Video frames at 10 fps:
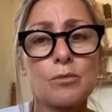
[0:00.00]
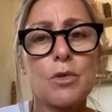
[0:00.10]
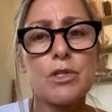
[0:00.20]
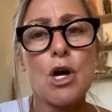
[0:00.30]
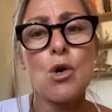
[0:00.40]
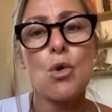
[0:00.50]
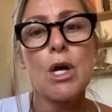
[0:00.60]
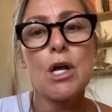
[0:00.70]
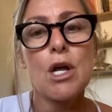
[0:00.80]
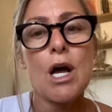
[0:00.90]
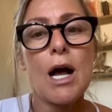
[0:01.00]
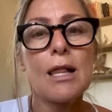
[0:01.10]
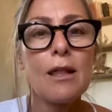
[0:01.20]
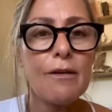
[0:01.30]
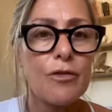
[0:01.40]
So I
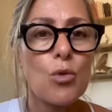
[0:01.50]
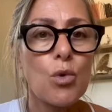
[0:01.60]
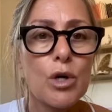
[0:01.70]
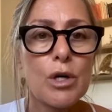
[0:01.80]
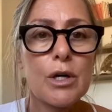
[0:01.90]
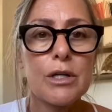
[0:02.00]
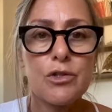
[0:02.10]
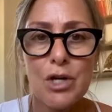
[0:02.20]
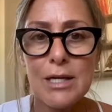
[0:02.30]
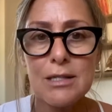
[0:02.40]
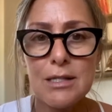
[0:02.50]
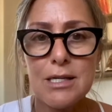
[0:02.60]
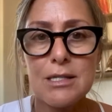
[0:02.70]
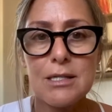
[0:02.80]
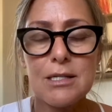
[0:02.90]
love the word
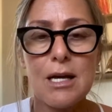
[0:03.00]
justice